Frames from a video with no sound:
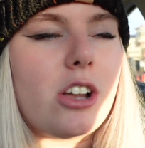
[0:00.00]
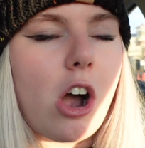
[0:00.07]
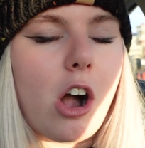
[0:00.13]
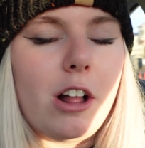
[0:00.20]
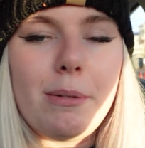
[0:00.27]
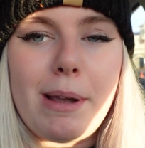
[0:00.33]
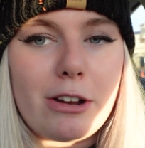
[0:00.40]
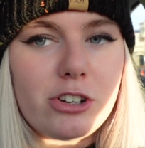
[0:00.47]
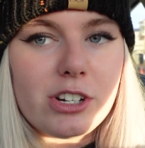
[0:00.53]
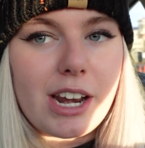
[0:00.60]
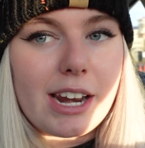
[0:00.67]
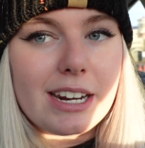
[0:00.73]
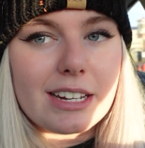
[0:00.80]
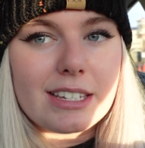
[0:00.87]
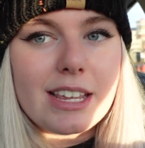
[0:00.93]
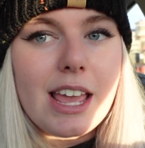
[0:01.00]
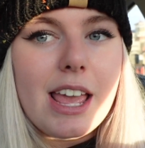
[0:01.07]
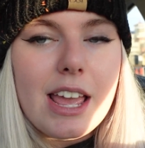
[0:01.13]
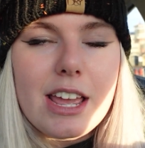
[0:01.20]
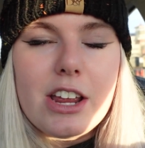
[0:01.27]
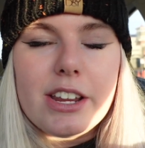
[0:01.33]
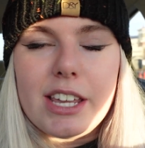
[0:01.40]
all about genetics.
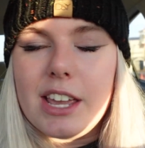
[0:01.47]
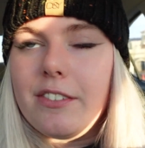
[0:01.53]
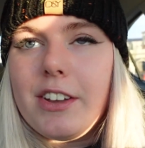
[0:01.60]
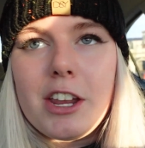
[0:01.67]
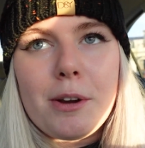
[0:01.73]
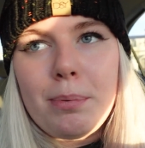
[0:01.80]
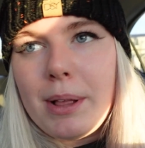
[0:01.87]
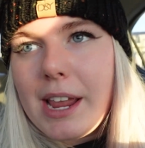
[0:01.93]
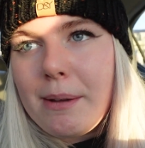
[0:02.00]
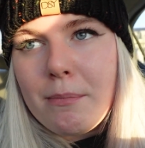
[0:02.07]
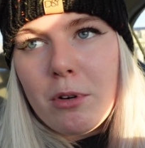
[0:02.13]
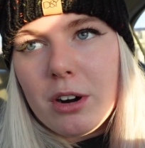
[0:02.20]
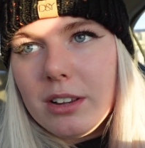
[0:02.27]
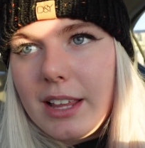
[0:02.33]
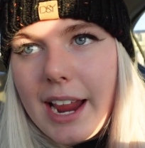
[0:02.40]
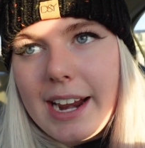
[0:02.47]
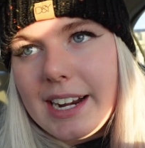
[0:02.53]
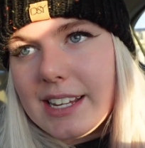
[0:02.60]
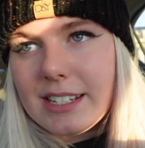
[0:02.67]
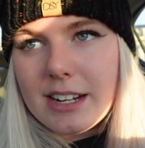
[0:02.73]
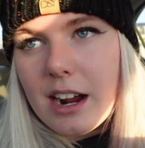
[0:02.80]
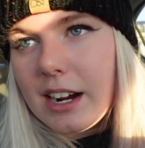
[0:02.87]
Giving your plant more light
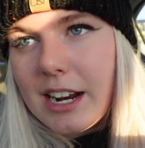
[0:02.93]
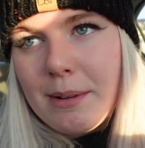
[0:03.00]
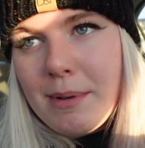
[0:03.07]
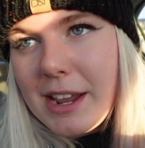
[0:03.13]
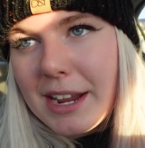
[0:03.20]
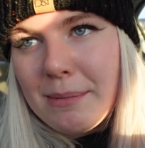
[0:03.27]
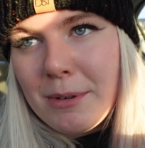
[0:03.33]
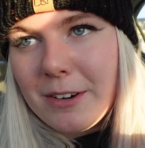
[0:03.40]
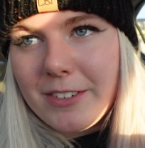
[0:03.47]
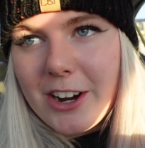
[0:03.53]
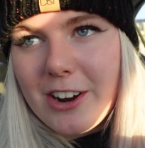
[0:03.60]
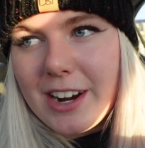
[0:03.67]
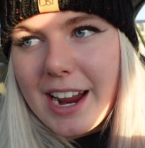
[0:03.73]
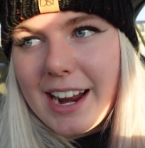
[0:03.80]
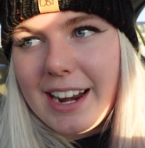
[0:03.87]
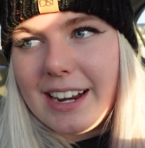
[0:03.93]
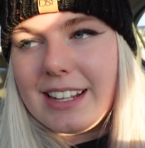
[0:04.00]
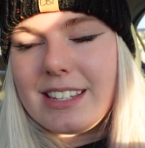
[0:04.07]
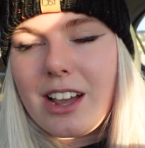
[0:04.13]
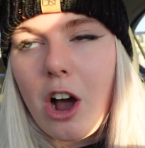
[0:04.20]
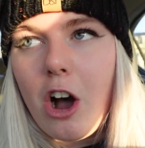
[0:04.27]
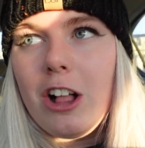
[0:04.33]
is not going to make it more variegated.
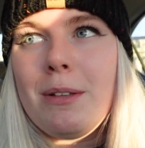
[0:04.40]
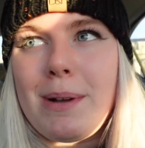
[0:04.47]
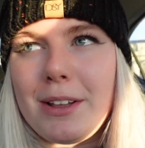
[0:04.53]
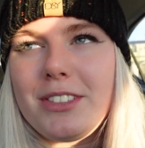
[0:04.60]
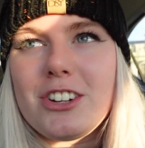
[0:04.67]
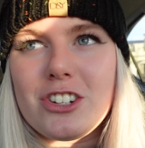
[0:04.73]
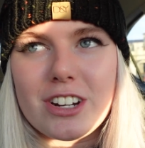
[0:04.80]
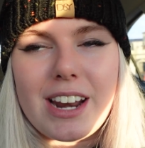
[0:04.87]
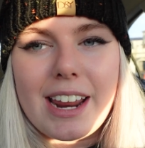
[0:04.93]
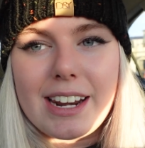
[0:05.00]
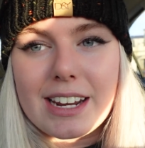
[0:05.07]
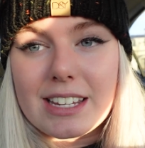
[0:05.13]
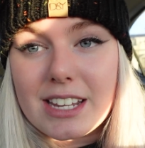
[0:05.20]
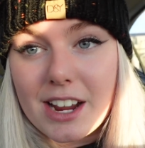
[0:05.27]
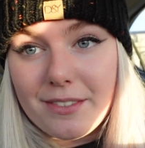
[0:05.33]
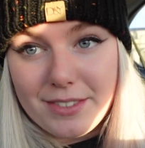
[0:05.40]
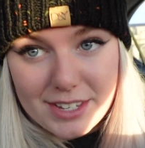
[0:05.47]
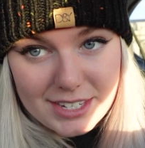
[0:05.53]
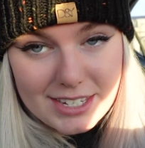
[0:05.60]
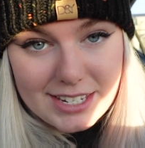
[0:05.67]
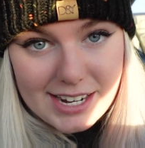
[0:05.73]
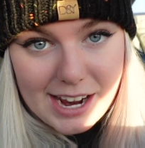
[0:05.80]
It's all about the genetics of
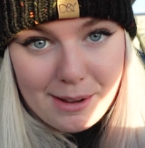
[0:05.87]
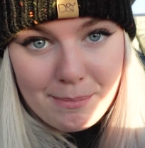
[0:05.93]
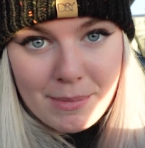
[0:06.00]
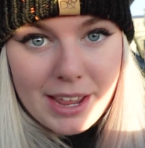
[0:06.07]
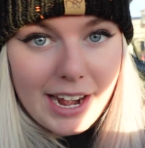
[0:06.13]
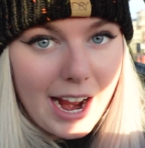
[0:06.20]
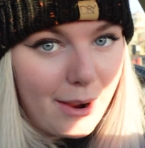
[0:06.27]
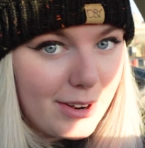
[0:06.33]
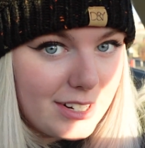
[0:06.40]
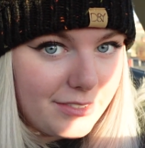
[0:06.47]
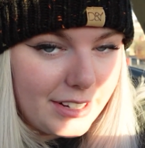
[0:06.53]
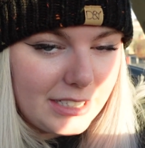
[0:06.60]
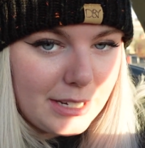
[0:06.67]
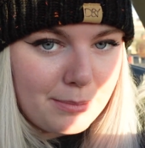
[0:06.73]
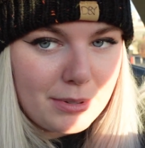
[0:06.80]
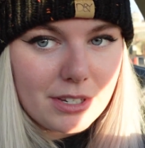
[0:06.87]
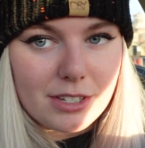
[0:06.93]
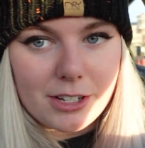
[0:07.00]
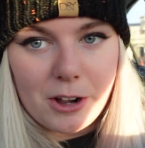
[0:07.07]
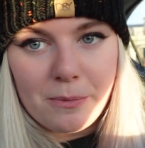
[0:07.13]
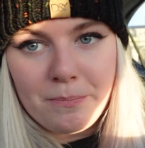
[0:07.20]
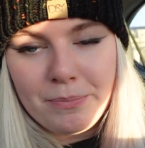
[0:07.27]
the stem and how it develops.
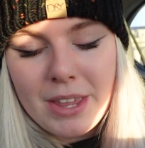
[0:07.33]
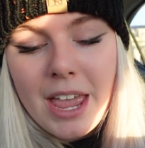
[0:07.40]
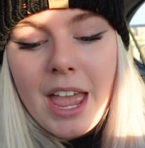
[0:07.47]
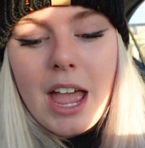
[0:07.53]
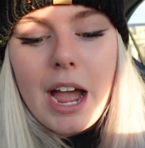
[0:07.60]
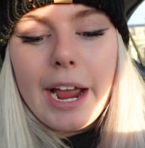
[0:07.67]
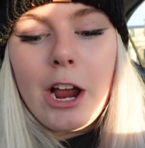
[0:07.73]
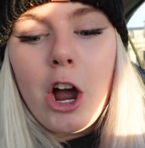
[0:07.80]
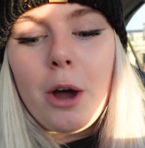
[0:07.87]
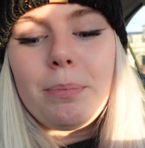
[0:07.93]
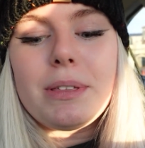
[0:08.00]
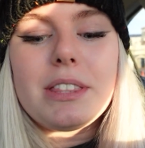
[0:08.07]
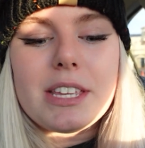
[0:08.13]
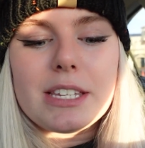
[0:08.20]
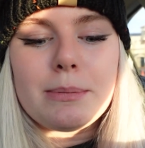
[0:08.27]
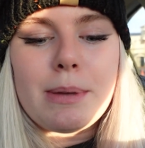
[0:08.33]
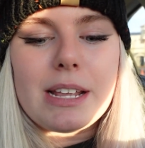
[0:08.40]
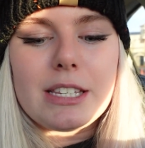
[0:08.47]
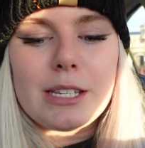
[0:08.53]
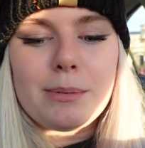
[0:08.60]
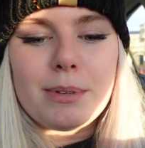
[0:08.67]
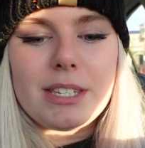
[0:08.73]
So I hope that this
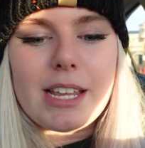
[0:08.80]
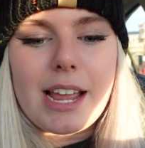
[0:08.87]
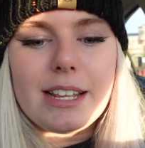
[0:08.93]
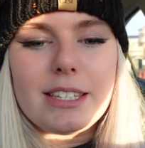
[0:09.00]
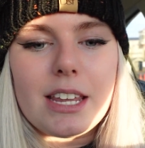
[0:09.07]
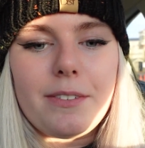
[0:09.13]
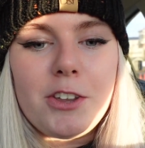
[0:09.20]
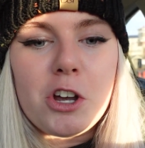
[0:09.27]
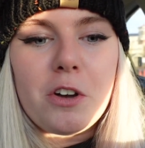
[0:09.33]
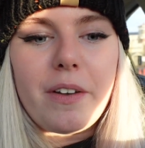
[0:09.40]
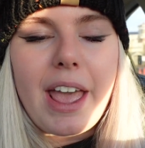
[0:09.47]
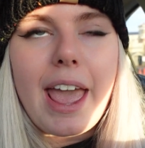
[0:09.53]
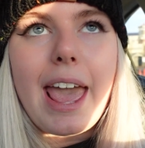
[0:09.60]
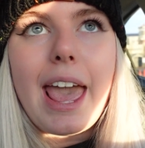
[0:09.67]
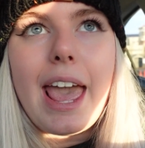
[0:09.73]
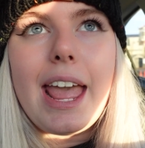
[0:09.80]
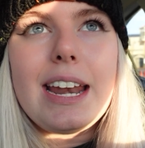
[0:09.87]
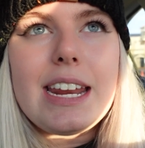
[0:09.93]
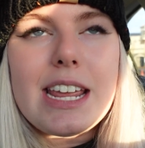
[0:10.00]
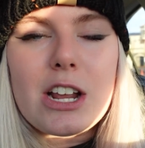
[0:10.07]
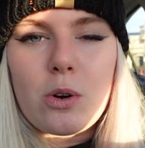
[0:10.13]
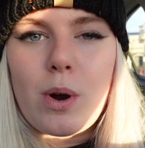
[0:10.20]
made some sense. If you have
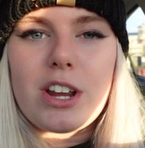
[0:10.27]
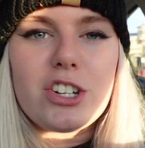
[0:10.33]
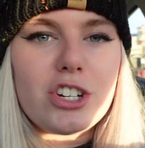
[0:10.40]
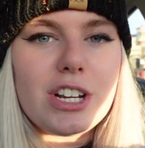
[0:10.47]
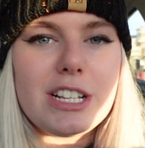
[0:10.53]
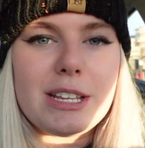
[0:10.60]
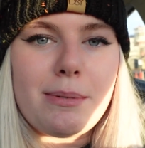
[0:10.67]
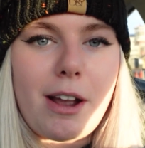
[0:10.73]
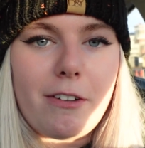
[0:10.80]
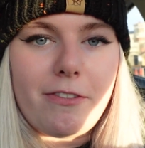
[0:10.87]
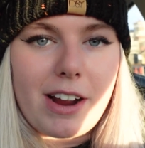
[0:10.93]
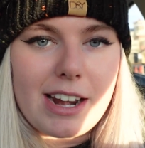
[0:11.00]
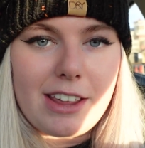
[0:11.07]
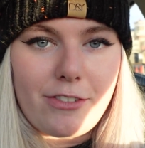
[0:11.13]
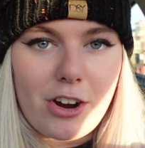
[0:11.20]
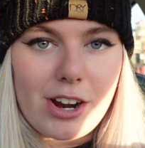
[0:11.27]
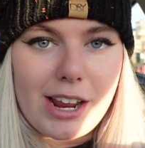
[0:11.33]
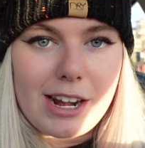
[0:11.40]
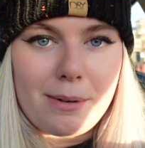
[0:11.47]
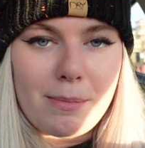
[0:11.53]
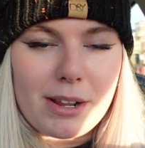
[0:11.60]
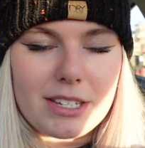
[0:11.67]
any questions about finding
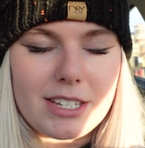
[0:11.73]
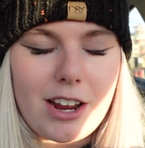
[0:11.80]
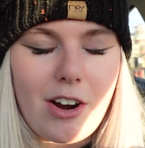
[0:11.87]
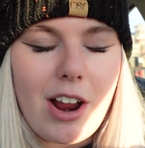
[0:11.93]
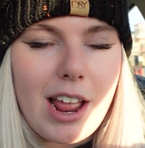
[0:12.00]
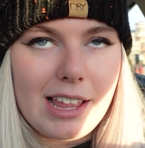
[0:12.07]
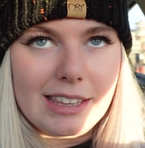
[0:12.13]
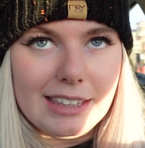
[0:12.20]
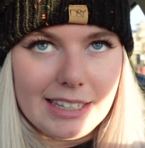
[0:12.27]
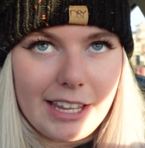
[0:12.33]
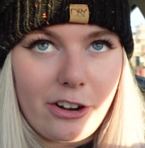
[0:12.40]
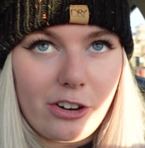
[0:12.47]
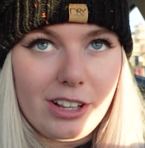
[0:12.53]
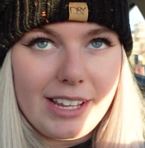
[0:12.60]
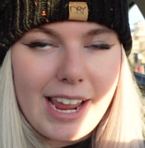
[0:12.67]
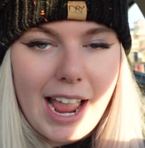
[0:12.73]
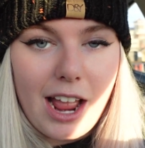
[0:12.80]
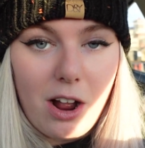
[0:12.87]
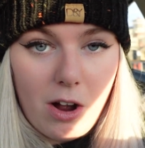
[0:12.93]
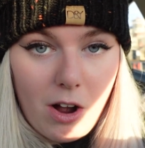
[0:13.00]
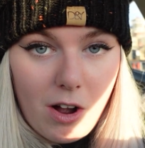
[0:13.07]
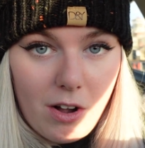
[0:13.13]
variegated Monstera, literally
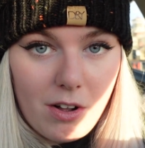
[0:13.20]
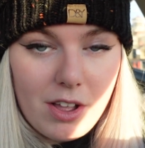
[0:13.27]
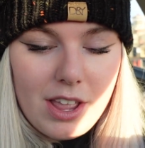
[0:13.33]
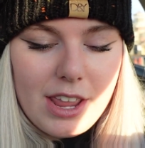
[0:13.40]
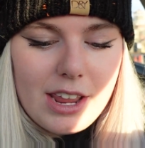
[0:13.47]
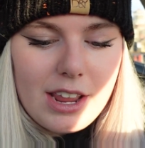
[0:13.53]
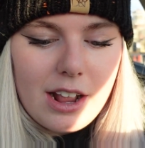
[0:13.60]
at all,